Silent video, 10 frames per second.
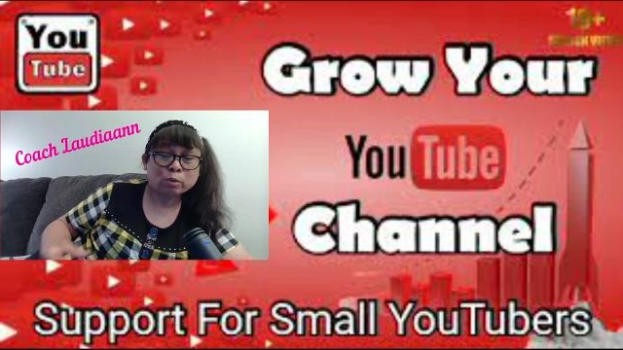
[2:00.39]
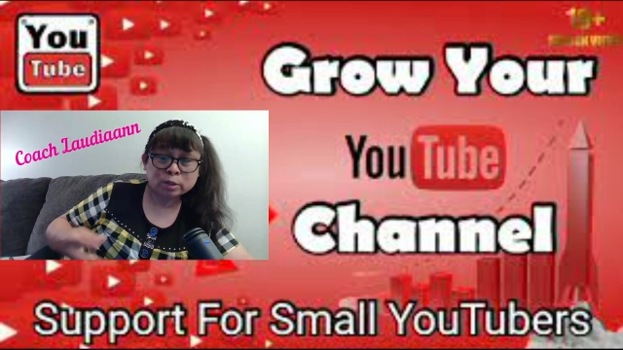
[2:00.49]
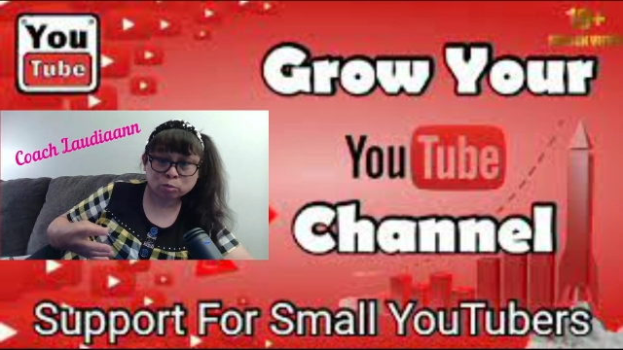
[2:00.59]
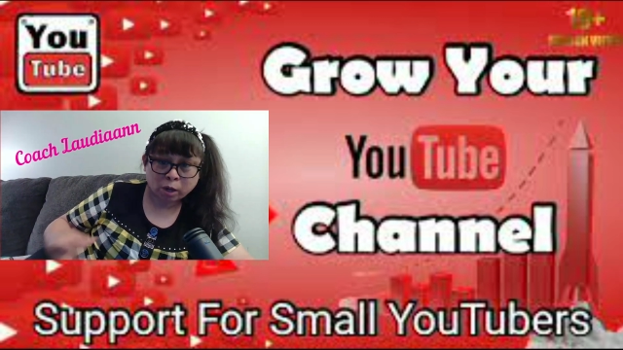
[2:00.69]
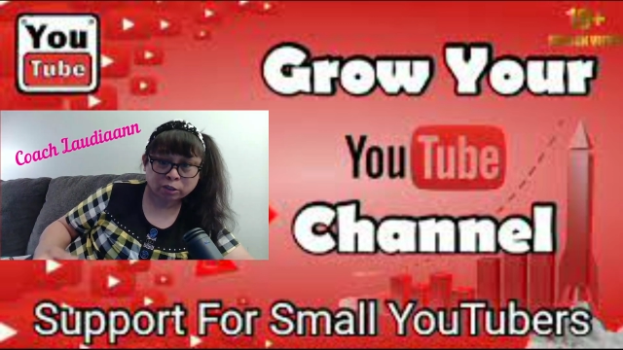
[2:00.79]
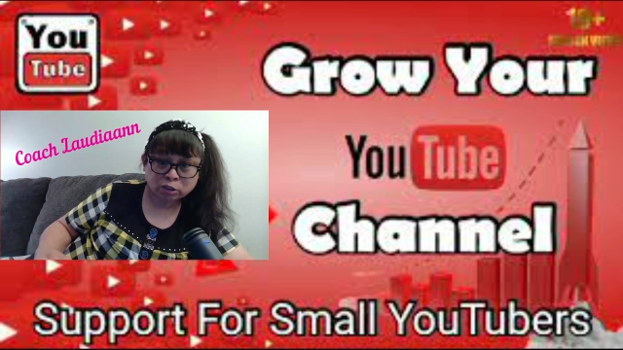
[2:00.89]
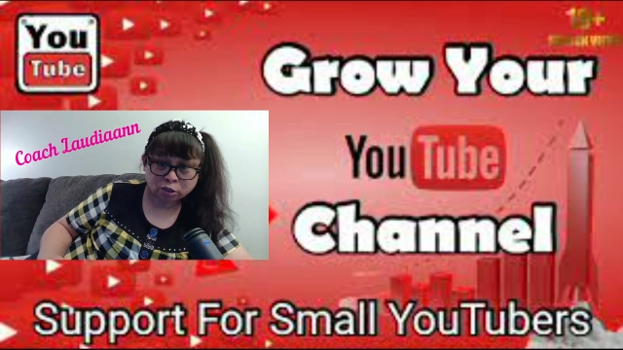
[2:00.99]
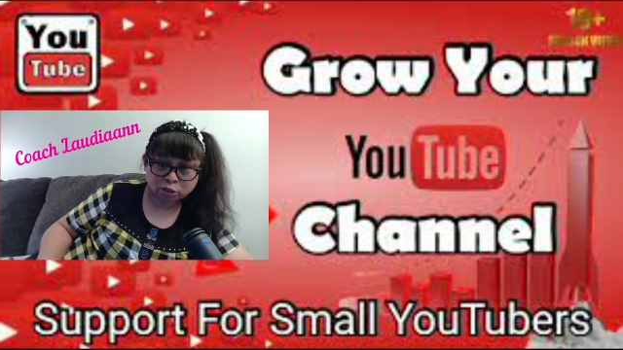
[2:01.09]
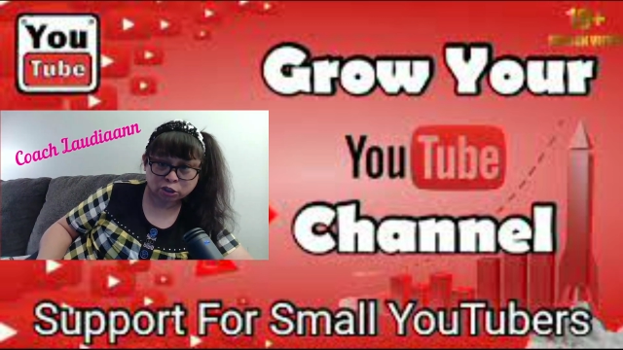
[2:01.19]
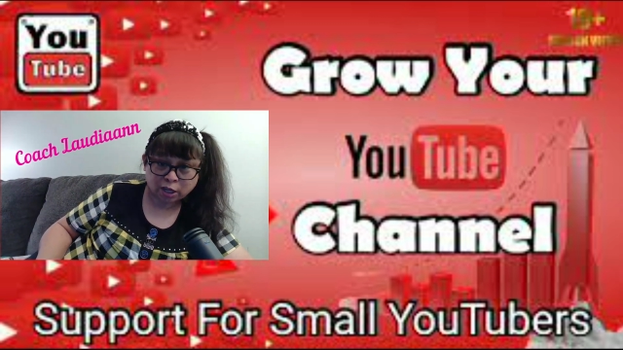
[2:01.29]
who is watching
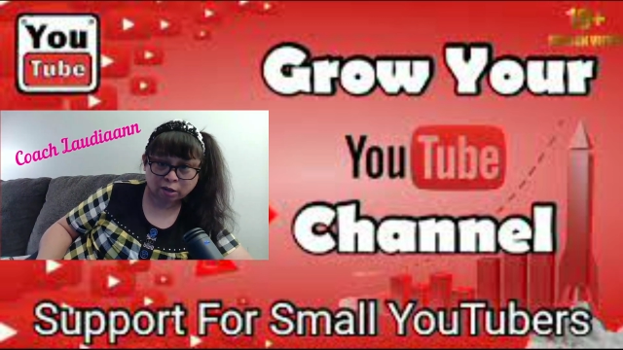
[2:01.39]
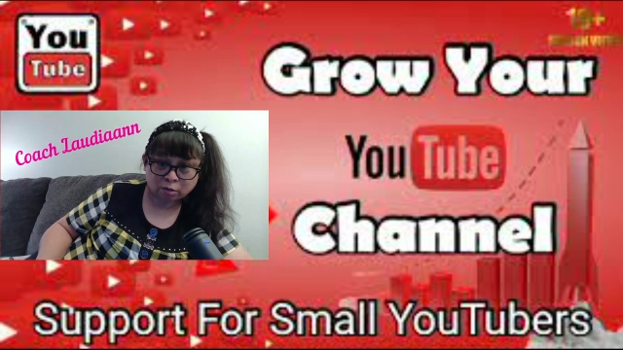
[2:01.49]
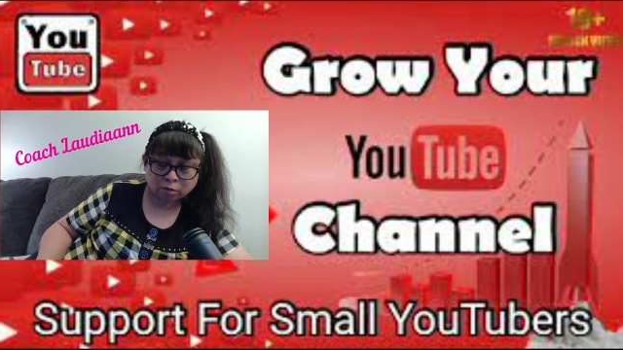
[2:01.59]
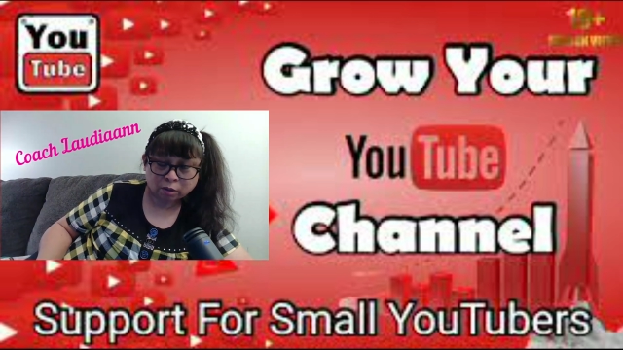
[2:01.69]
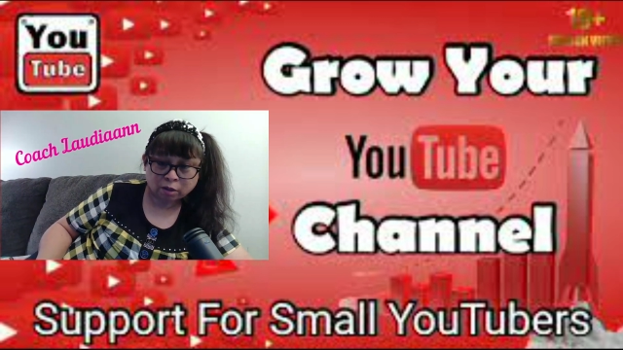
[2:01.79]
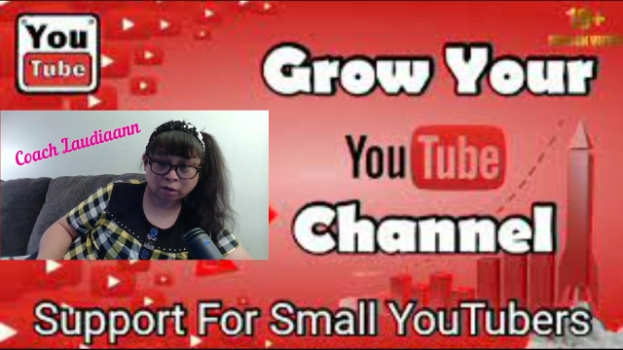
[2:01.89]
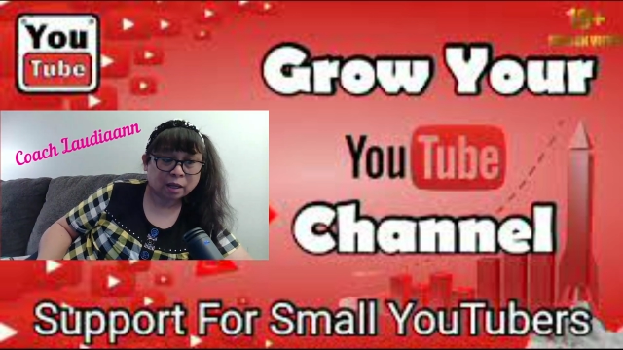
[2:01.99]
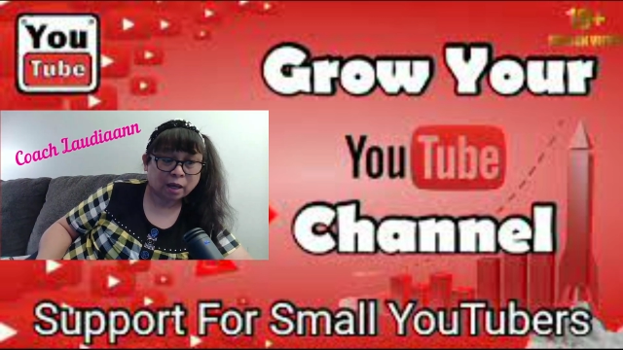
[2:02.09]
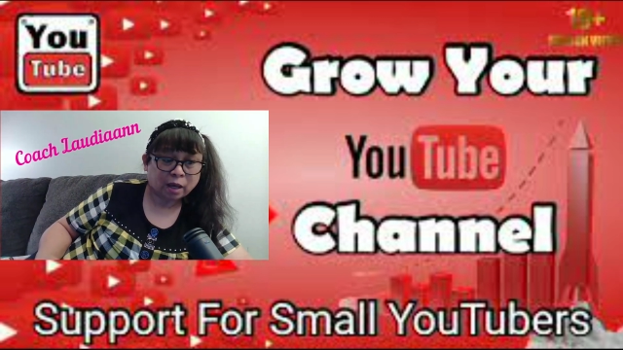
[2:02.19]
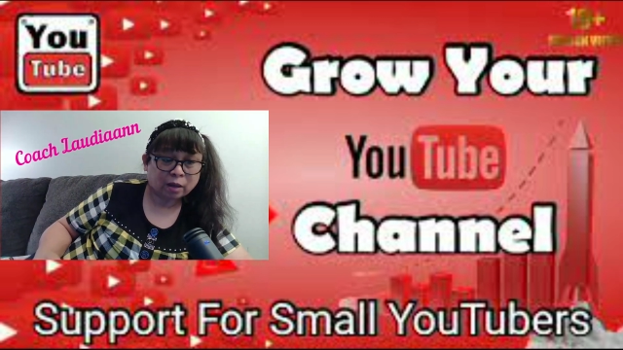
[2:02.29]
your channel.
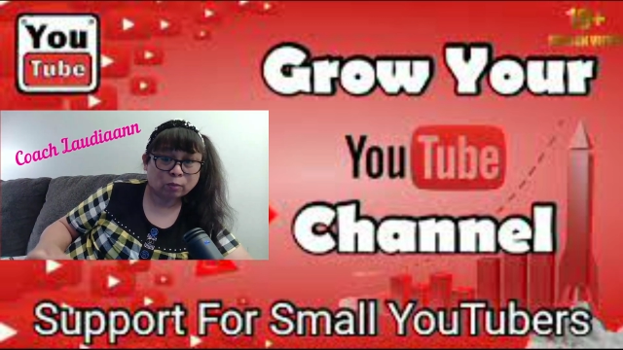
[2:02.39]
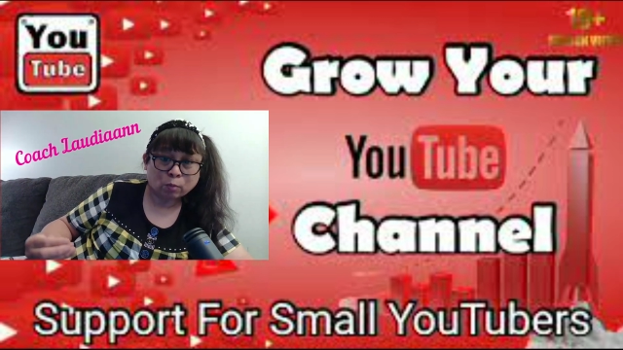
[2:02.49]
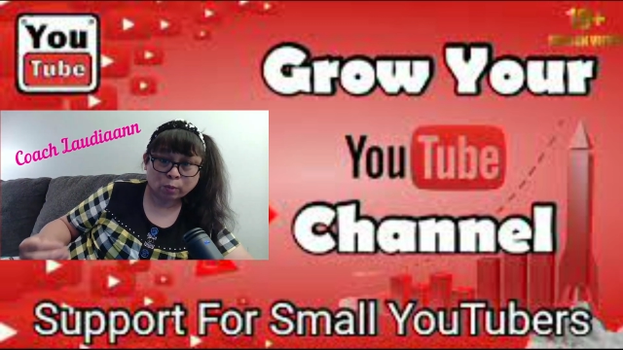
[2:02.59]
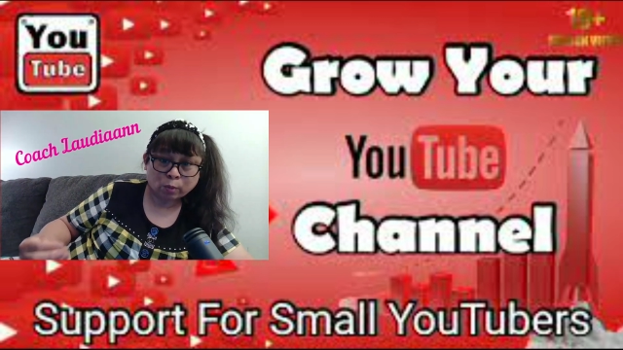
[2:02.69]
And